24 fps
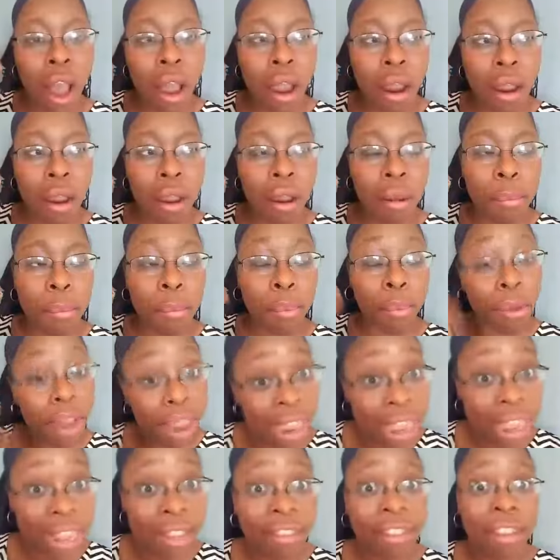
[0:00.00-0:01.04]
our
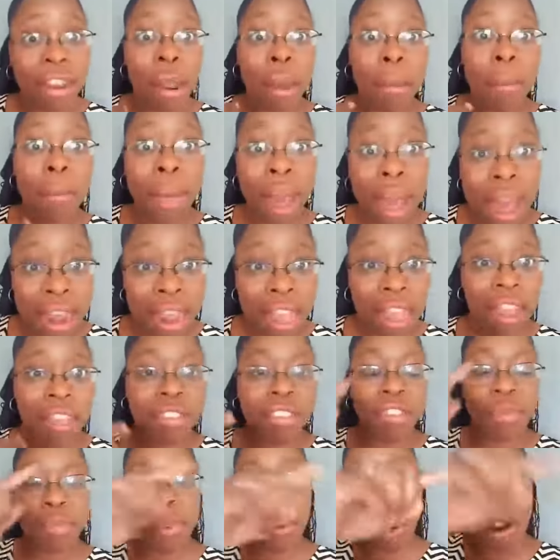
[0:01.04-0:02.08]
brains and our body
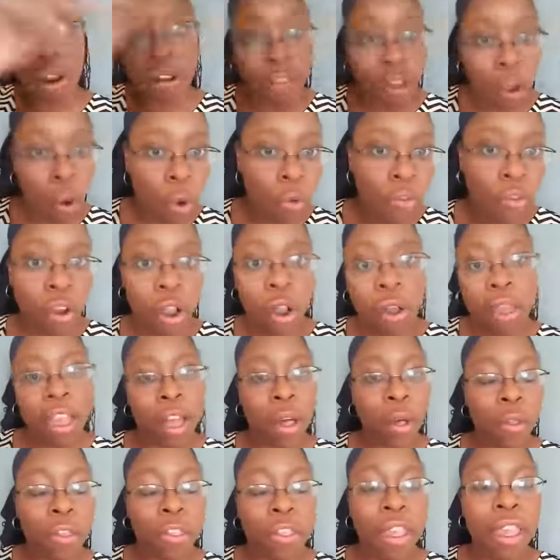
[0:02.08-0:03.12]
because it's part of our overall
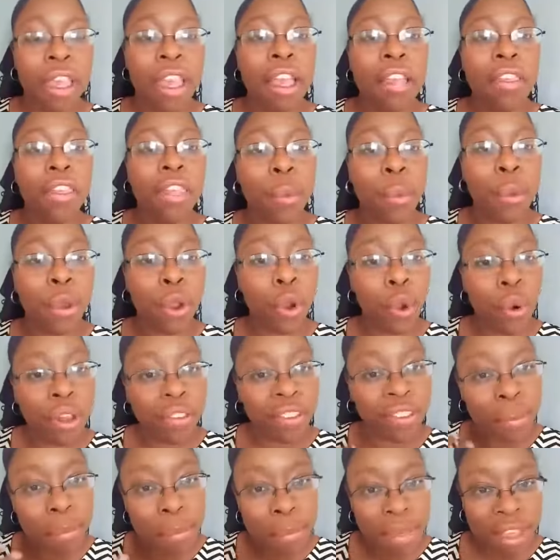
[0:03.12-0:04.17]
health, then we're
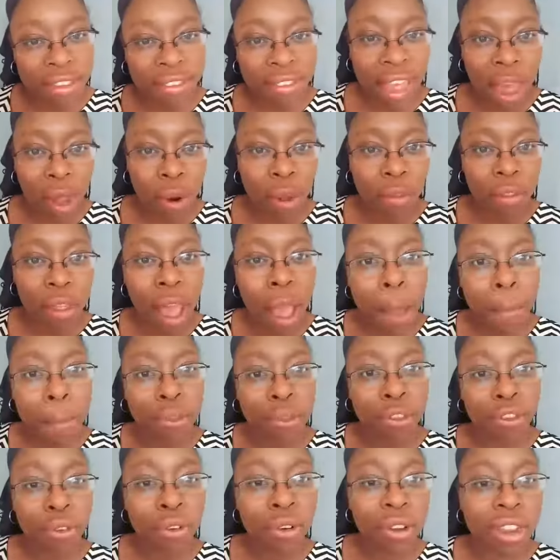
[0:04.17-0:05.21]
going to miss out on the
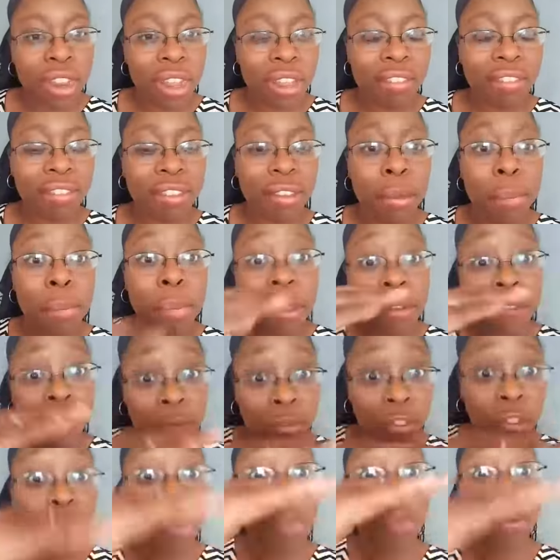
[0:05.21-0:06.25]
opportunities to
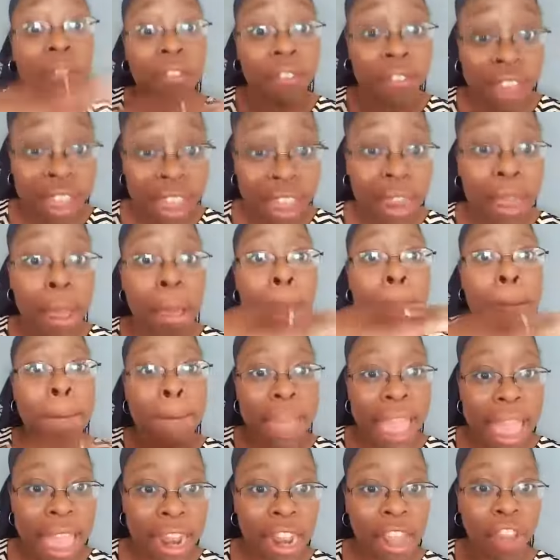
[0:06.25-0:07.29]
be to prevent,
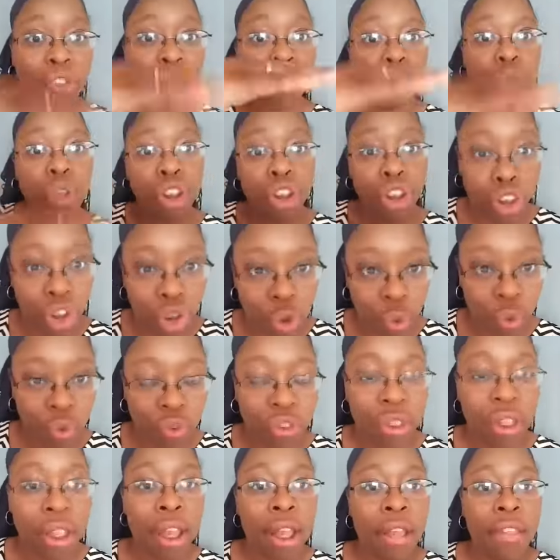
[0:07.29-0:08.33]
manage,
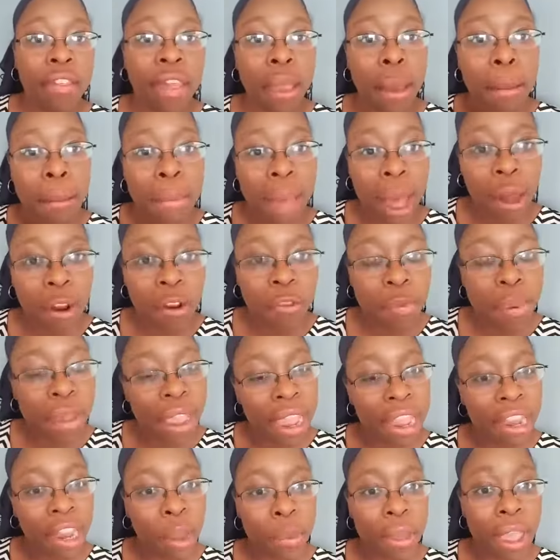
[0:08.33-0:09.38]
reduce the amount of
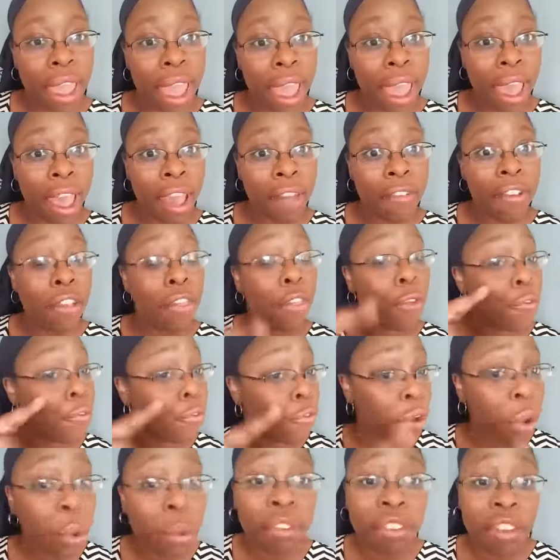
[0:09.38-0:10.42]
pain that we have, the
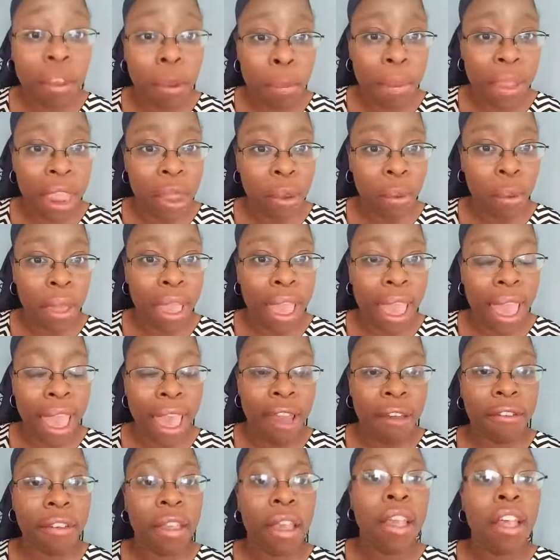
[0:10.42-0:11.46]
frequency of pain we
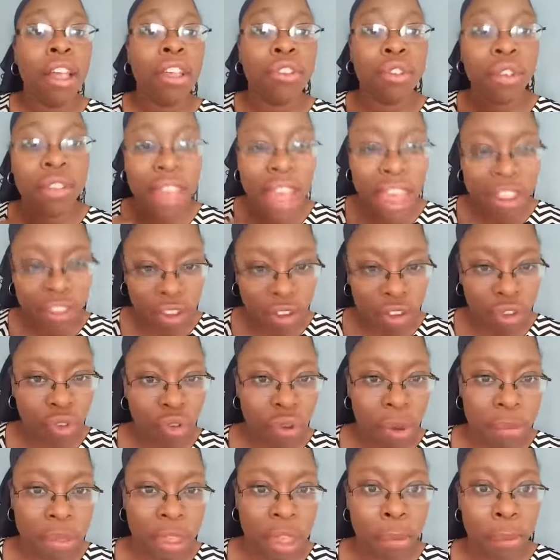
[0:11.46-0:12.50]
have. So that's
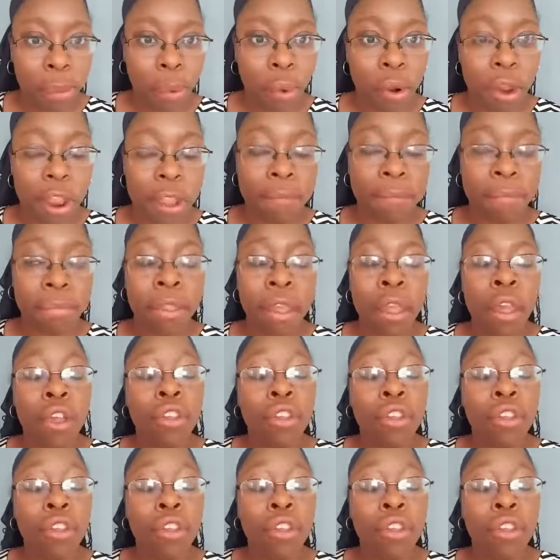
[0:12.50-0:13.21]
extremely important.